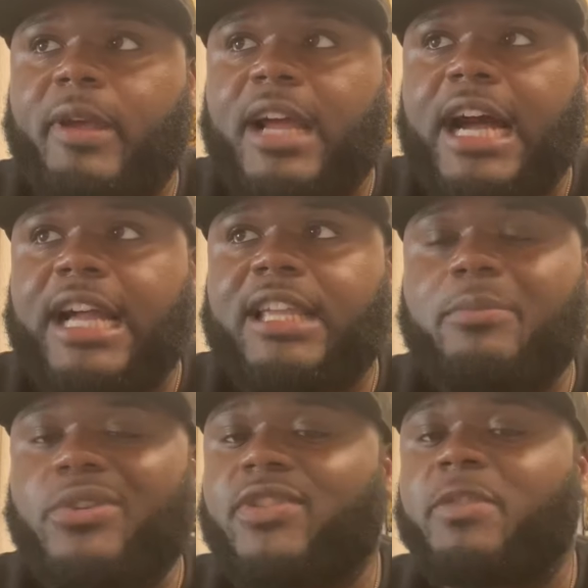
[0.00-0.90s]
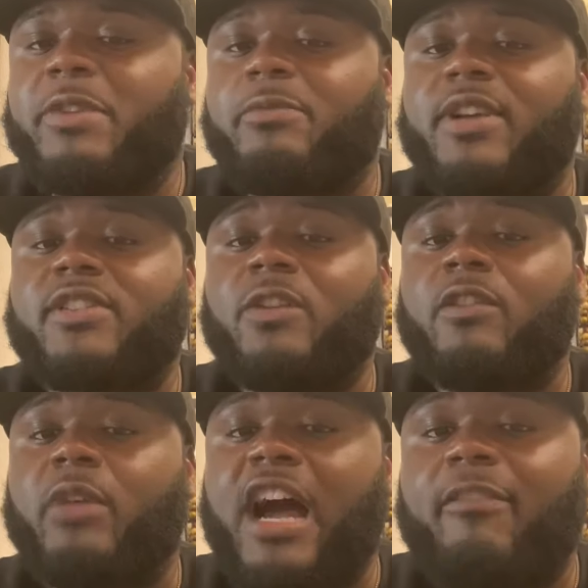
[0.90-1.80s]
I can personally speak for
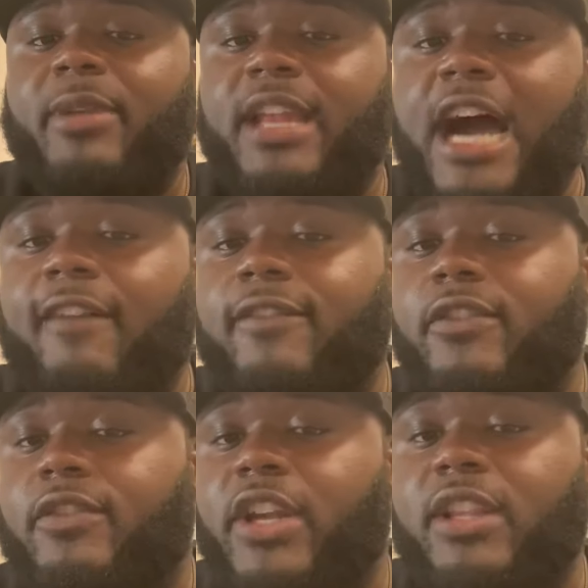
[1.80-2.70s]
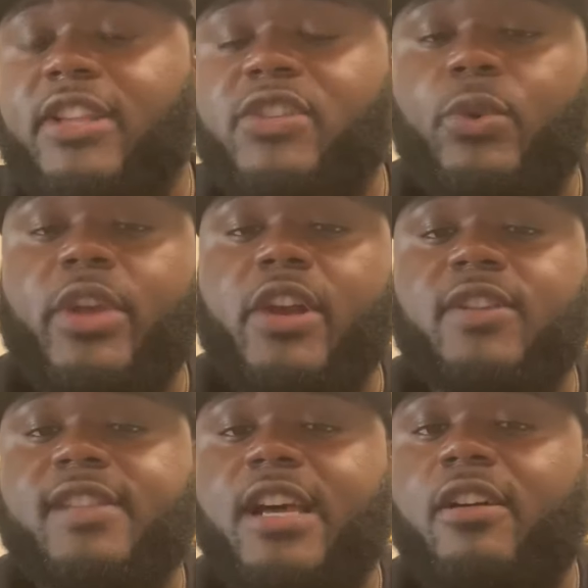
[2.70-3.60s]
myself. I've been an Alpha for nearly 2
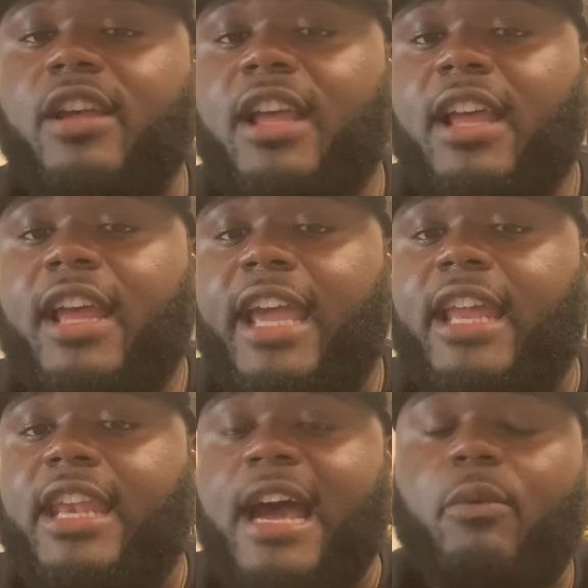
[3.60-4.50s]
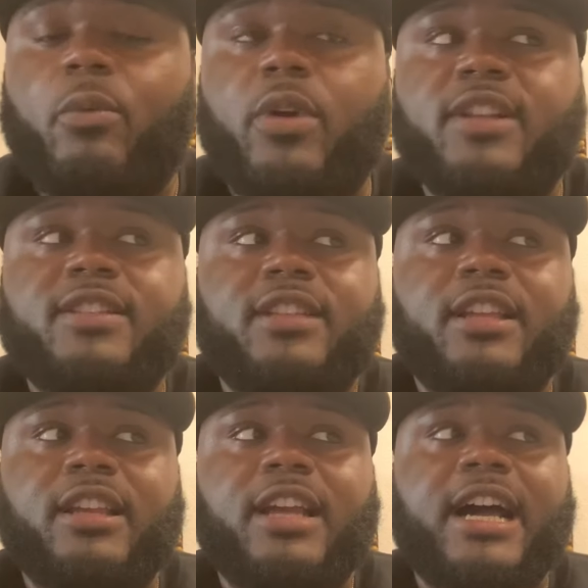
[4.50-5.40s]
years now, and not once
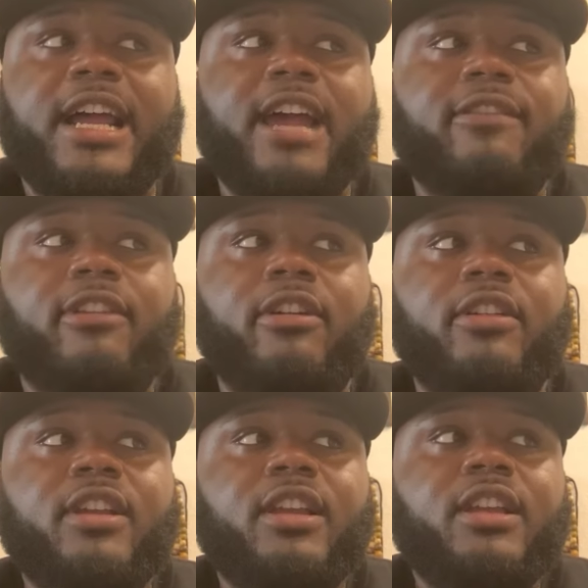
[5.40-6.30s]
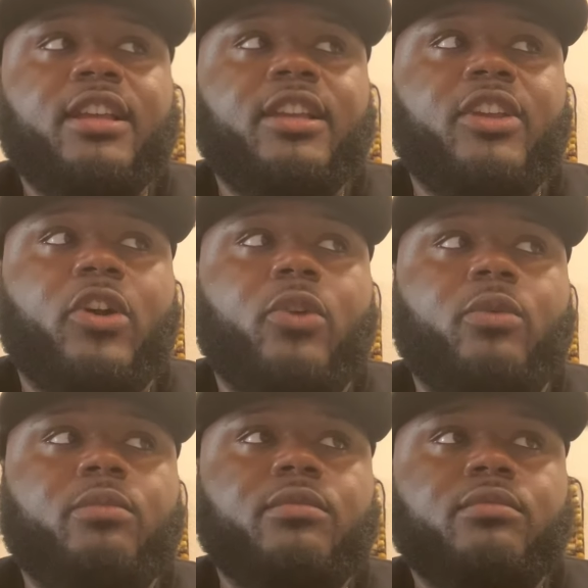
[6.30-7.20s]
did I ever, you know,
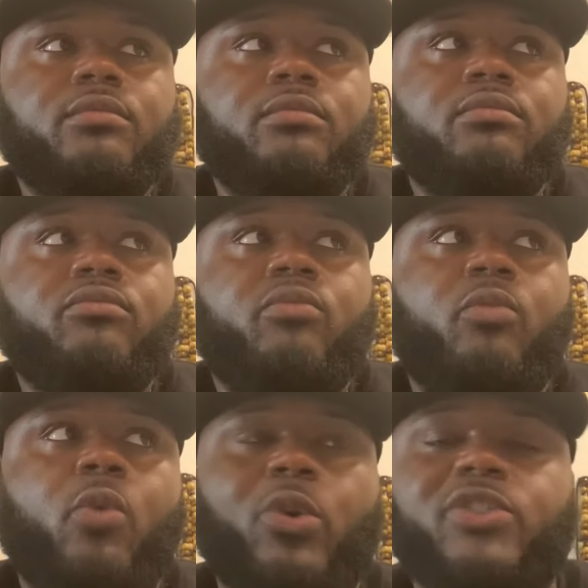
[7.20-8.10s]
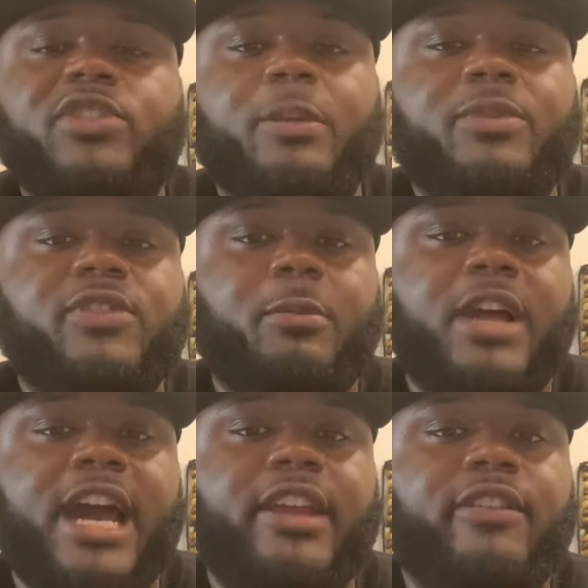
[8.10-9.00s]
worship some
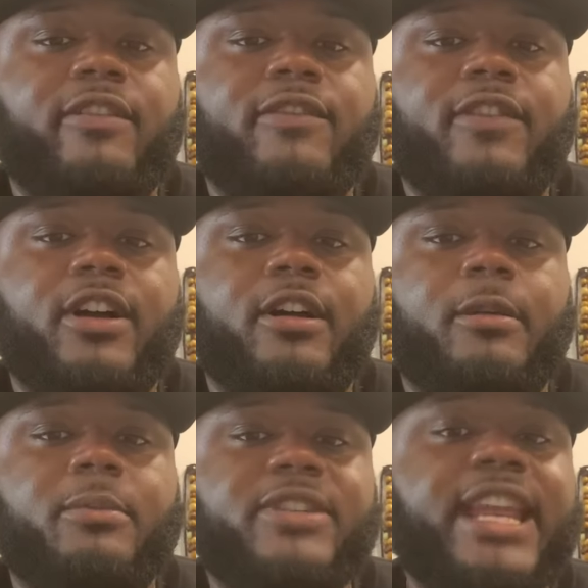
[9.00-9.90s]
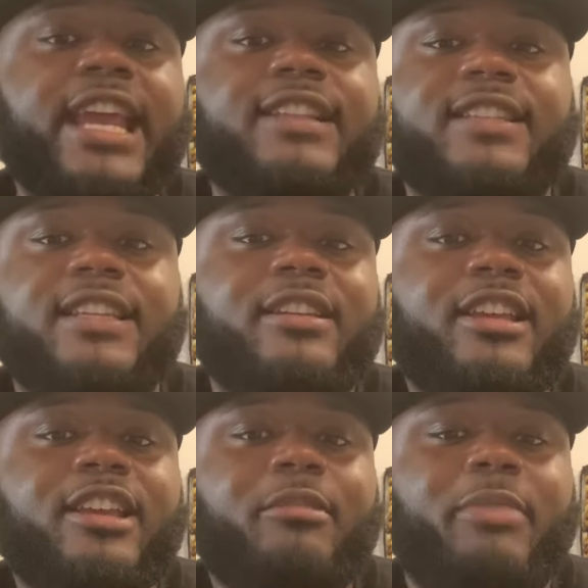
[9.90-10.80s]
kind of deity
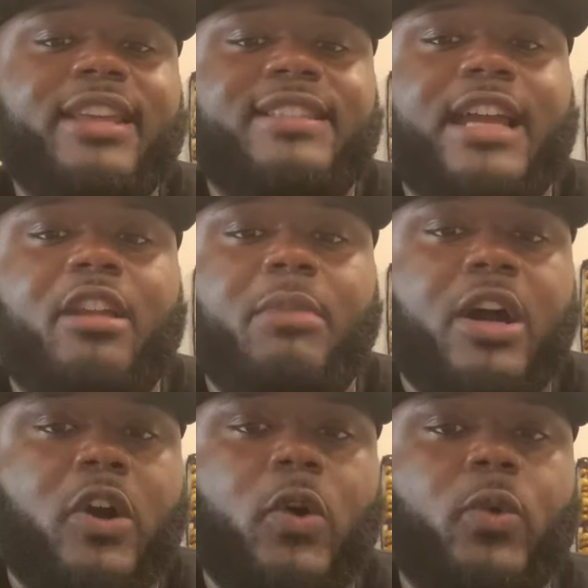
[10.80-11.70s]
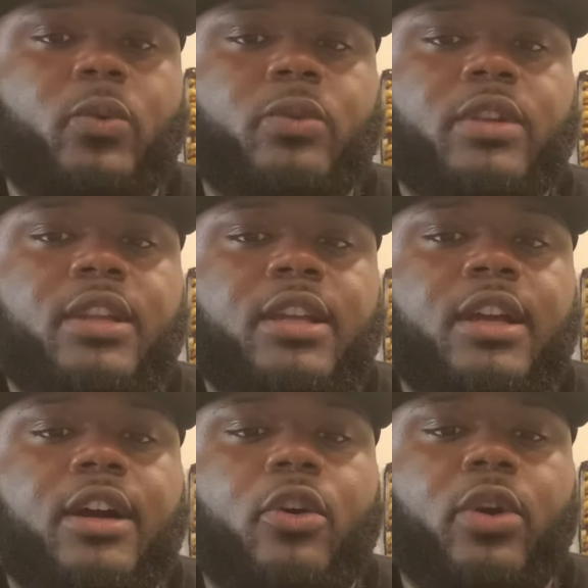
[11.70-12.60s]
based out of my own
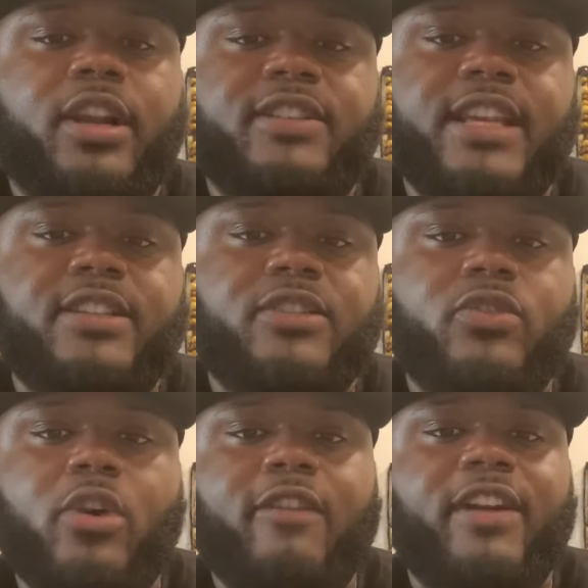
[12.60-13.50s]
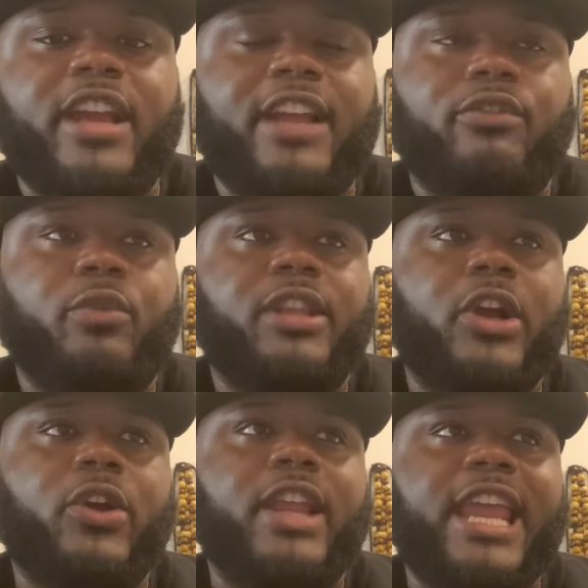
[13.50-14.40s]
organization. Nor have I ever really
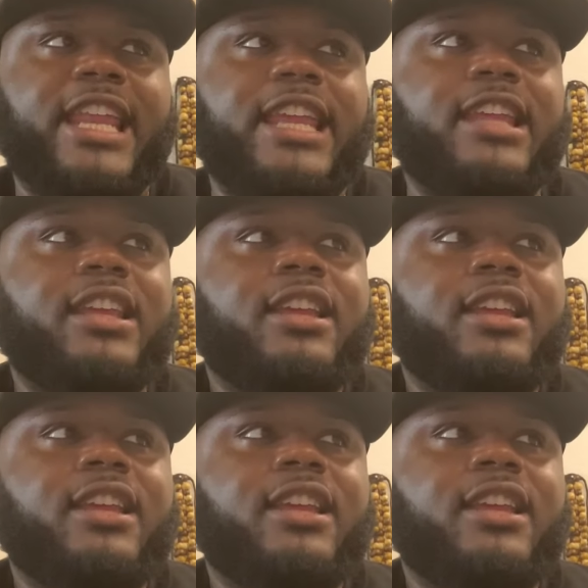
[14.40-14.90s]
heard any,